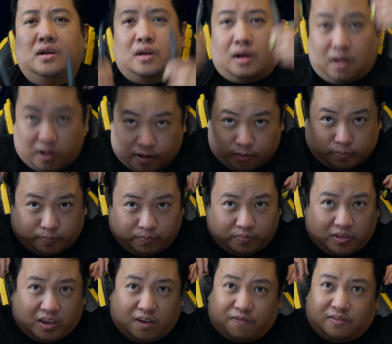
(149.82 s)
Um,
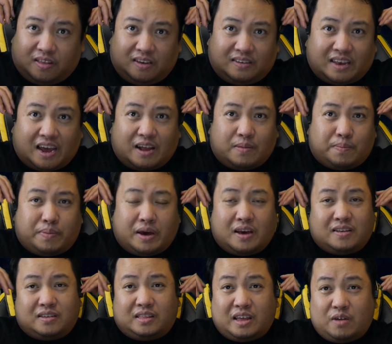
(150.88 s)
if these had
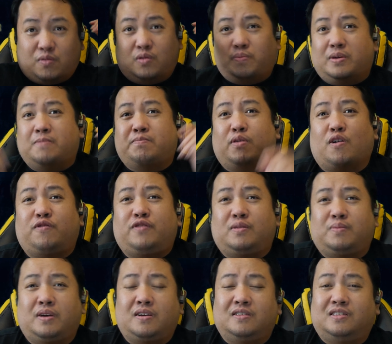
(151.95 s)
bass, they would be
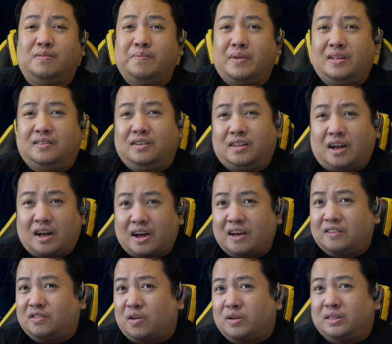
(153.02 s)
perfect because the mids and
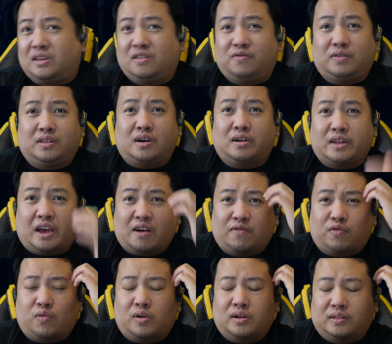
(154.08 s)
highs on these Vidonn
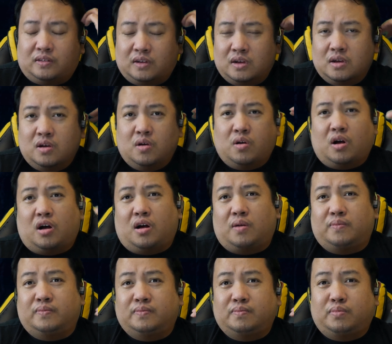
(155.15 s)
F1's
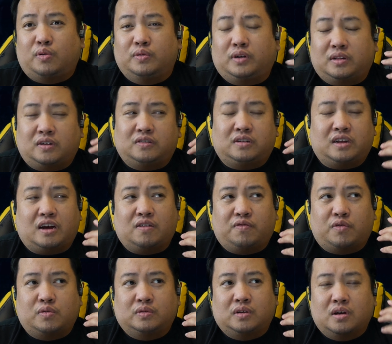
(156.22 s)
um, bone conduction
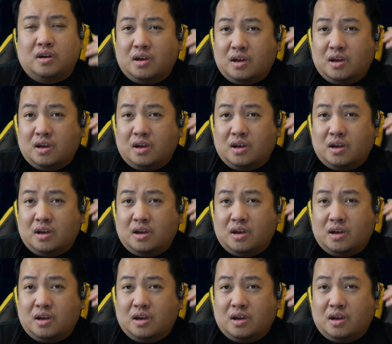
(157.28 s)
headphones